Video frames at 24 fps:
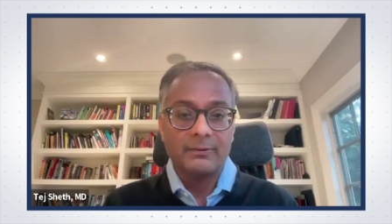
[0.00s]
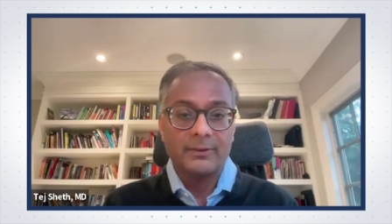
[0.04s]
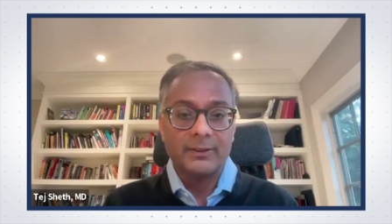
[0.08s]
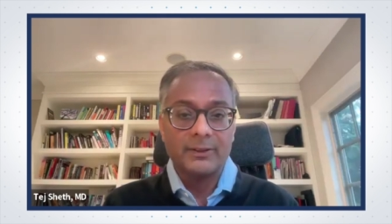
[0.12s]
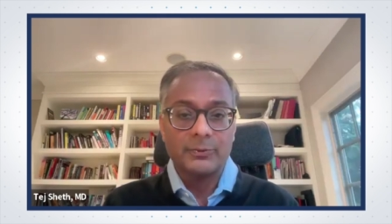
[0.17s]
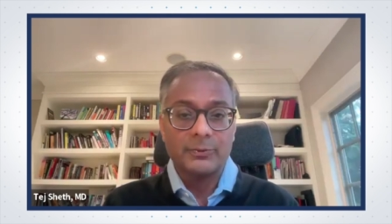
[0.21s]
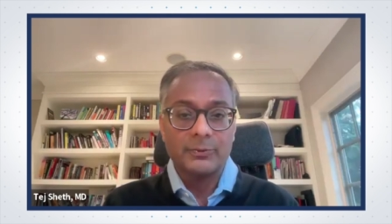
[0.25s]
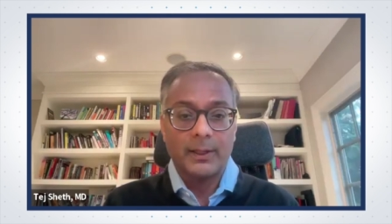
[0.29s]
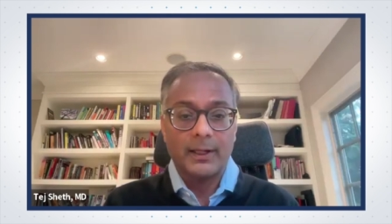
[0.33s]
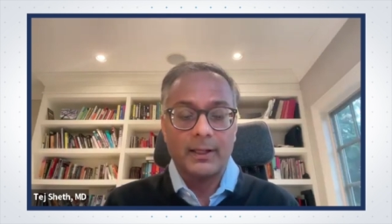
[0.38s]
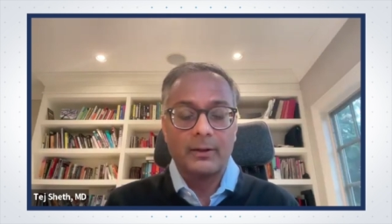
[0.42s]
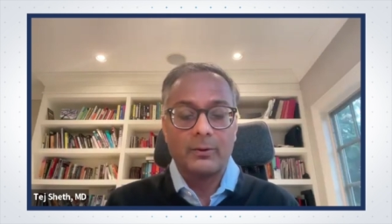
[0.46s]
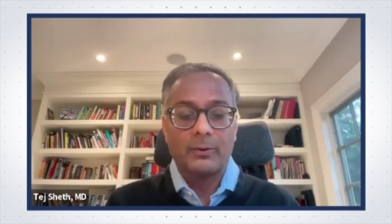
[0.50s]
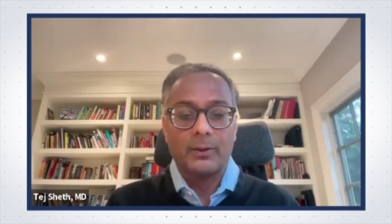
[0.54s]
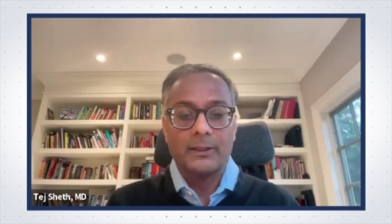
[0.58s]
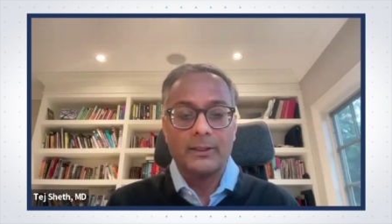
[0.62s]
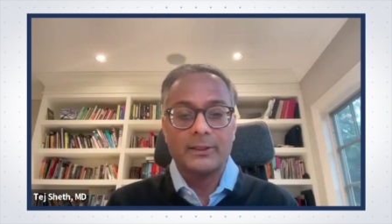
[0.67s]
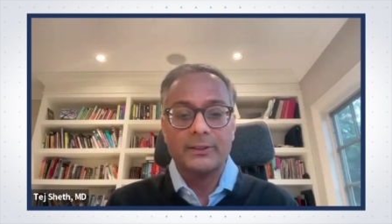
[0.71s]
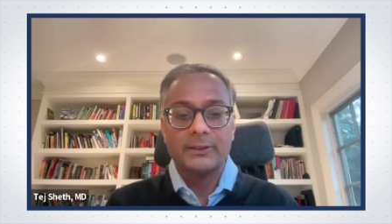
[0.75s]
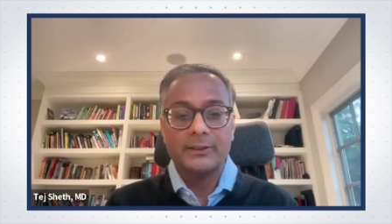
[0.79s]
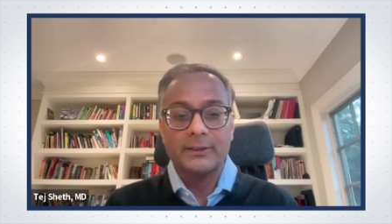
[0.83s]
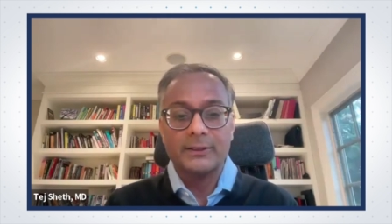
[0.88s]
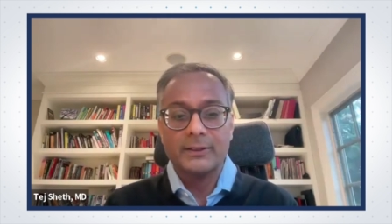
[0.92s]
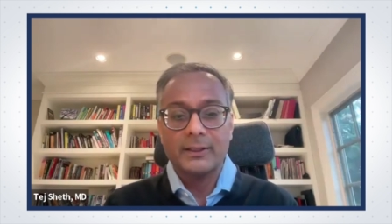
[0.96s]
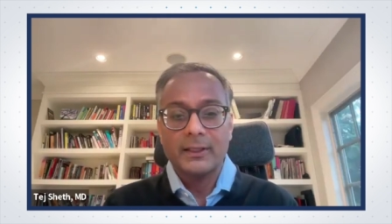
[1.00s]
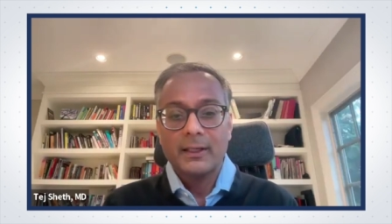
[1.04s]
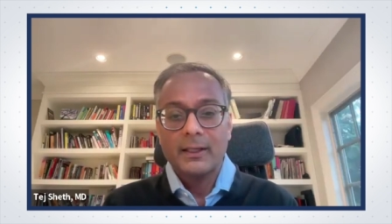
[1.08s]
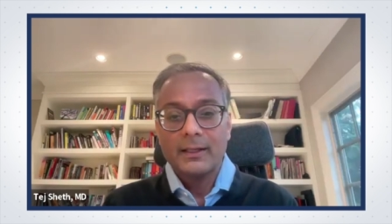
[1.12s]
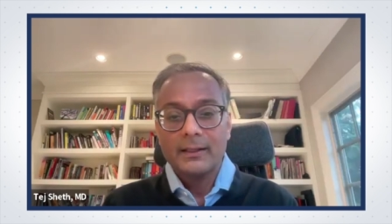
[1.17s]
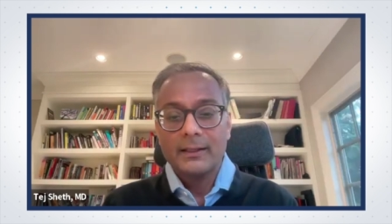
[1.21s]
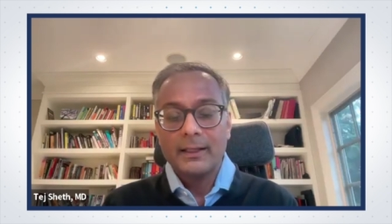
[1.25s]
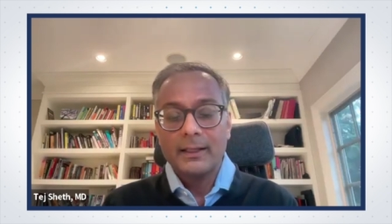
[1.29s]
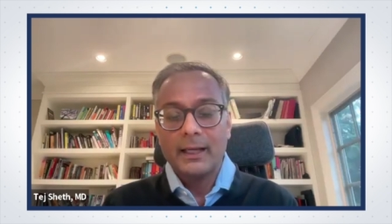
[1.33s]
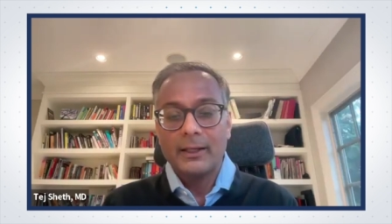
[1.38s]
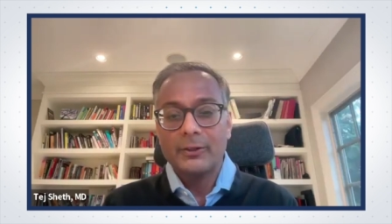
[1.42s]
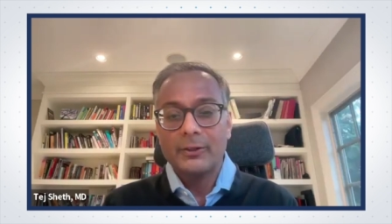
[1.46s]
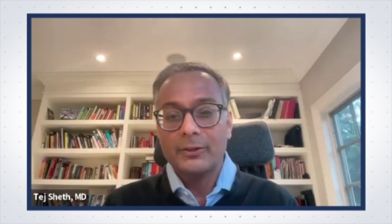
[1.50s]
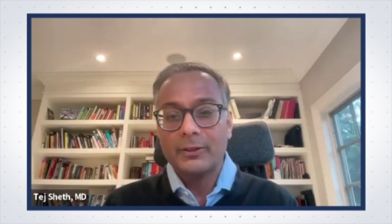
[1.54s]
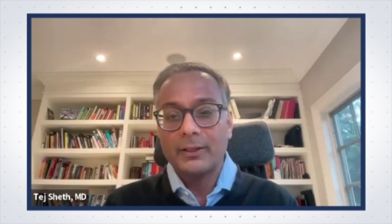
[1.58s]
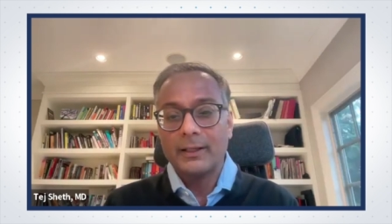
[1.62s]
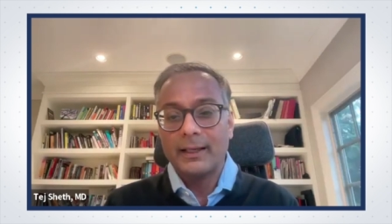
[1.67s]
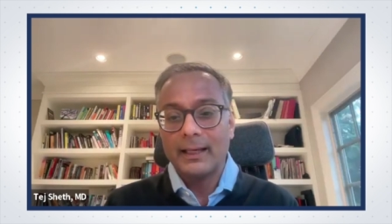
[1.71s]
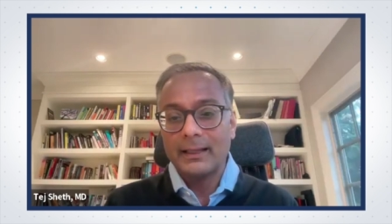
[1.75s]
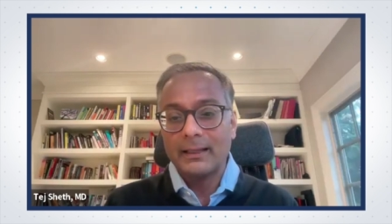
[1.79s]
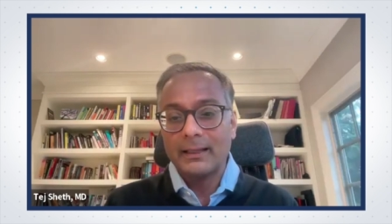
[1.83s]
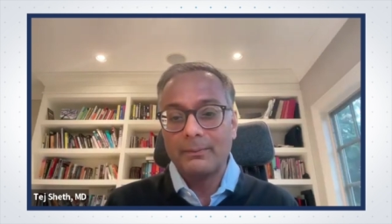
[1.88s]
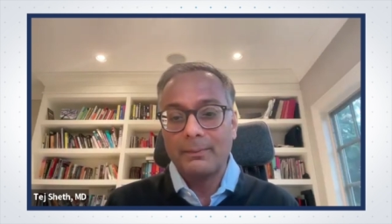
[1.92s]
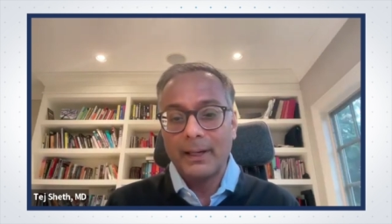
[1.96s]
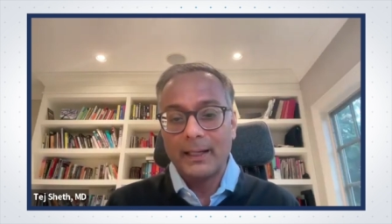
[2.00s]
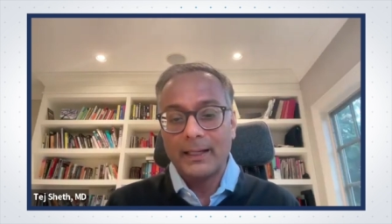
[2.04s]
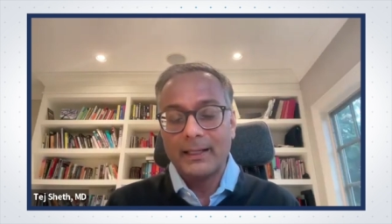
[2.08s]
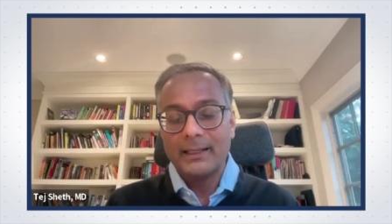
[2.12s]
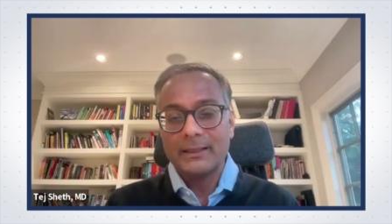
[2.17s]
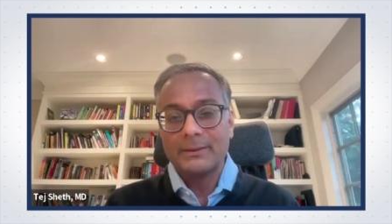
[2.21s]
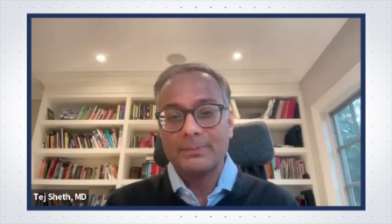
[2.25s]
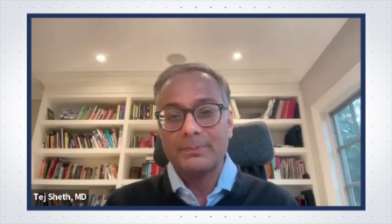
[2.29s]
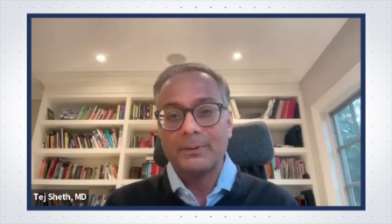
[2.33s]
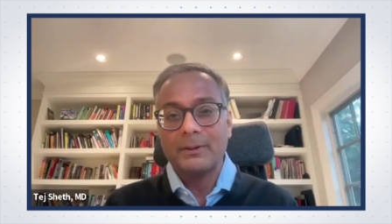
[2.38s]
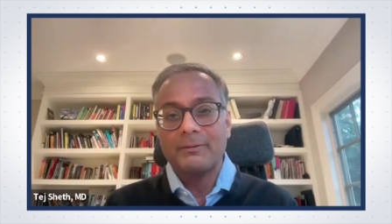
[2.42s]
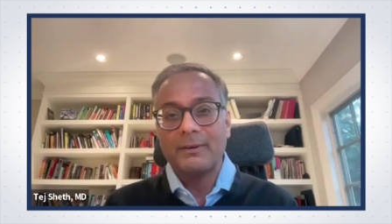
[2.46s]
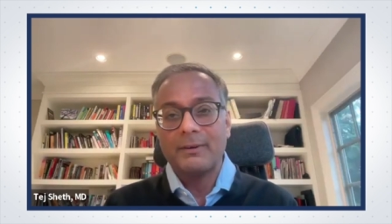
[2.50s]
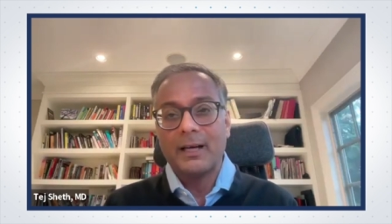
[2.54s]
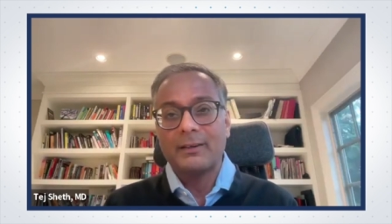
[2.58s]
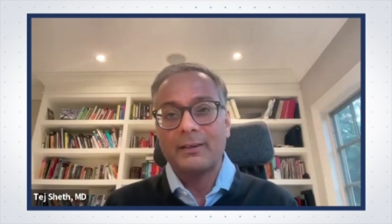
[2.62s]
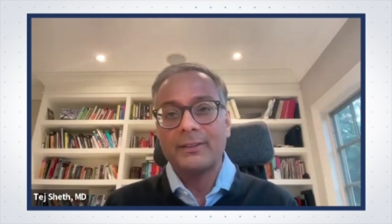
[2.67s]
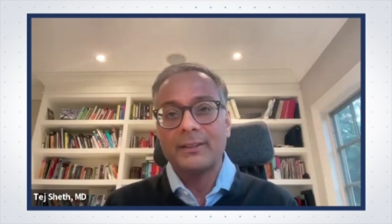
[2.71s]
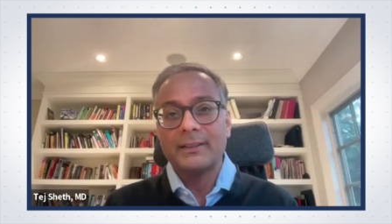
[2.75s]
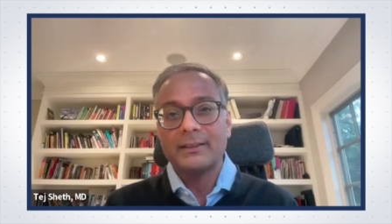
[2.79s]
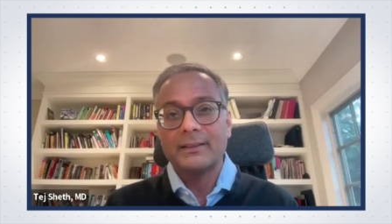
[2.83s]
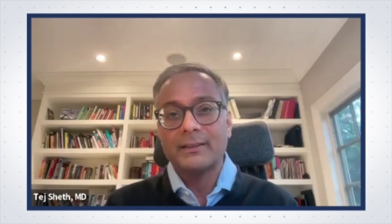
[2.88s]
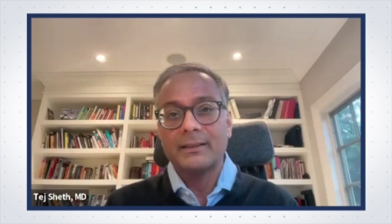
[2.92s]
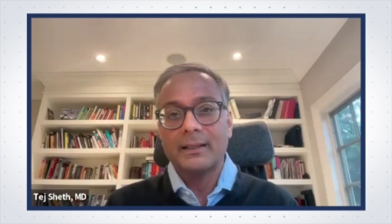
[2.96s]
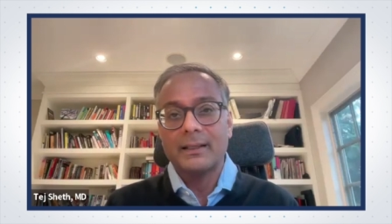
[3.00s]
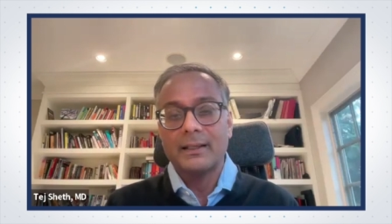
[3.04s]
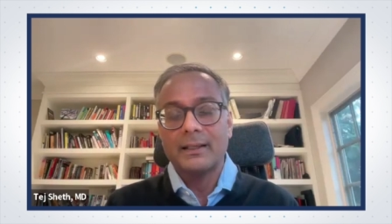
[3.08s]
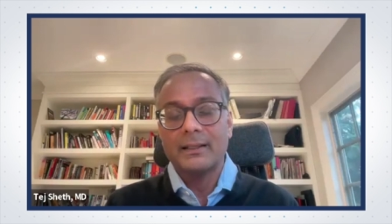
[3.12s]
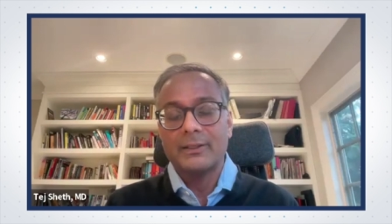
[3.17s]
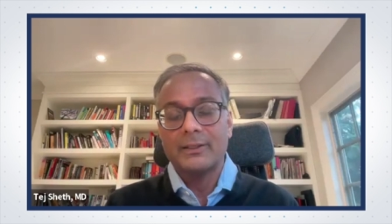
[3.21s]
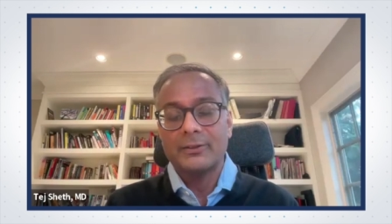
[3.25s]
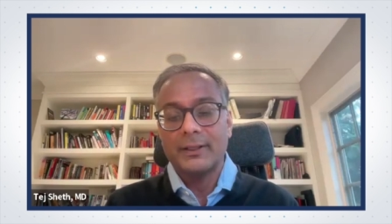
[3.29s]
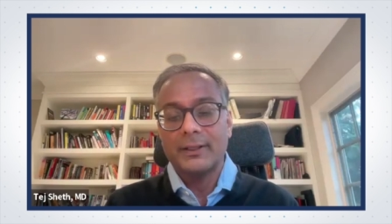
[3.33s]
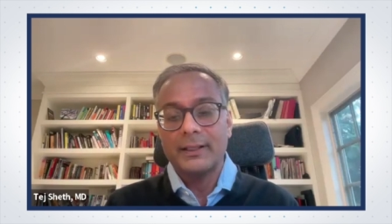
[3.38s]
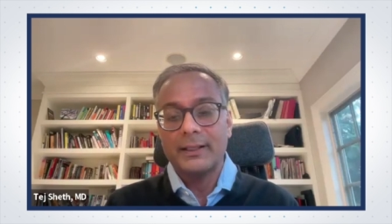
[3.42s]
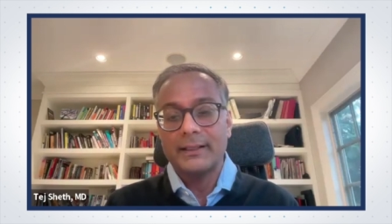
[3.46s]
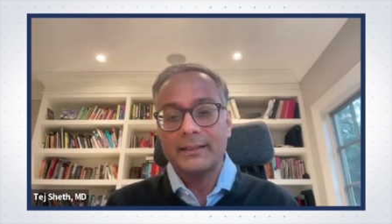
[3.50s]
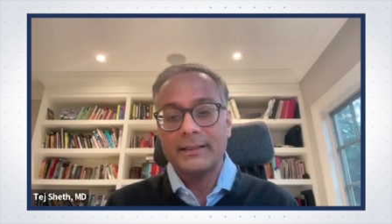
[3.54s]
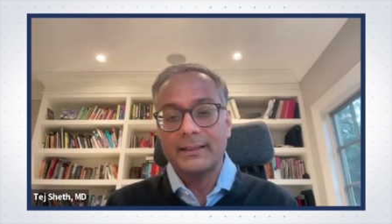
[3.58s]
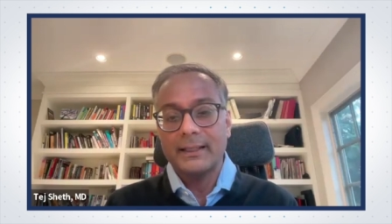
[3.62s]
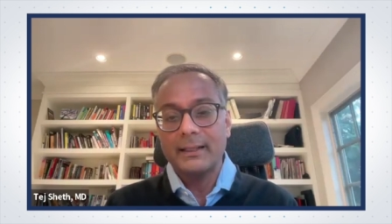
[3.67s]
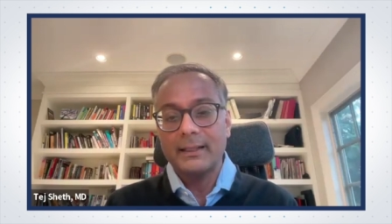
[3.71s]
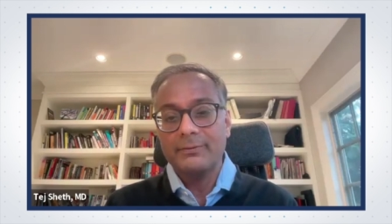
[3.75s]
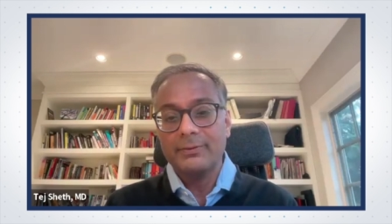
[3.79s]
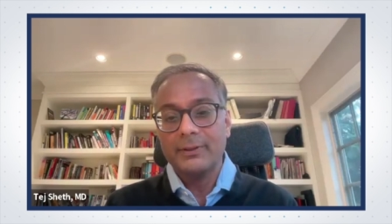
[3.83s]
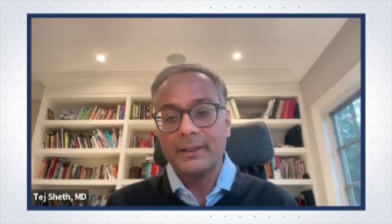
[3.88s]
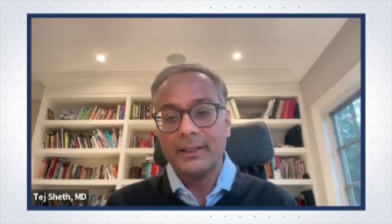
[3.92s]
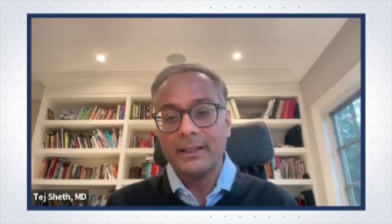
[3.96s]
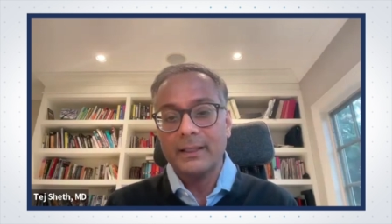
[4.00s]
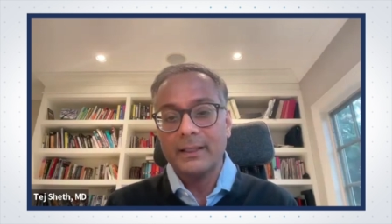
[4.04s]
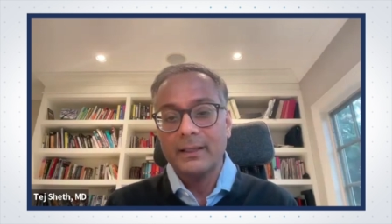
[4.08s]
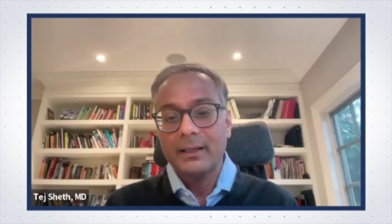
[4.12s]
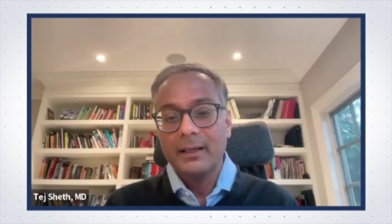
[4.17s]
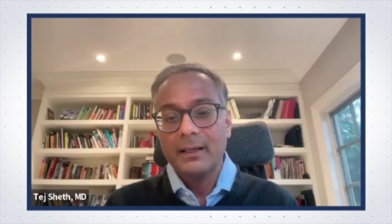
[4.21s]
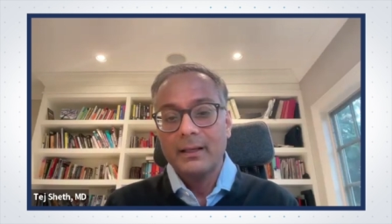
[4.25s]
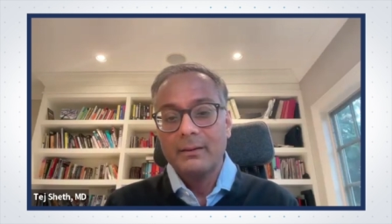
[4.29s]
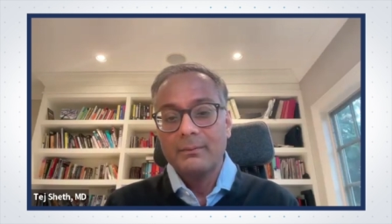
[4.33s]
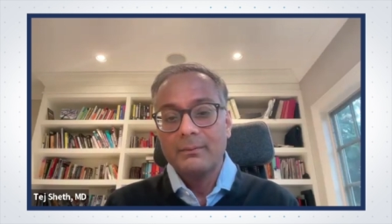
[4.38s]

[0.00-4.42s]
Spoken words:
Because one of the questions is, yeah, you can get the bicuspid valve treated safely,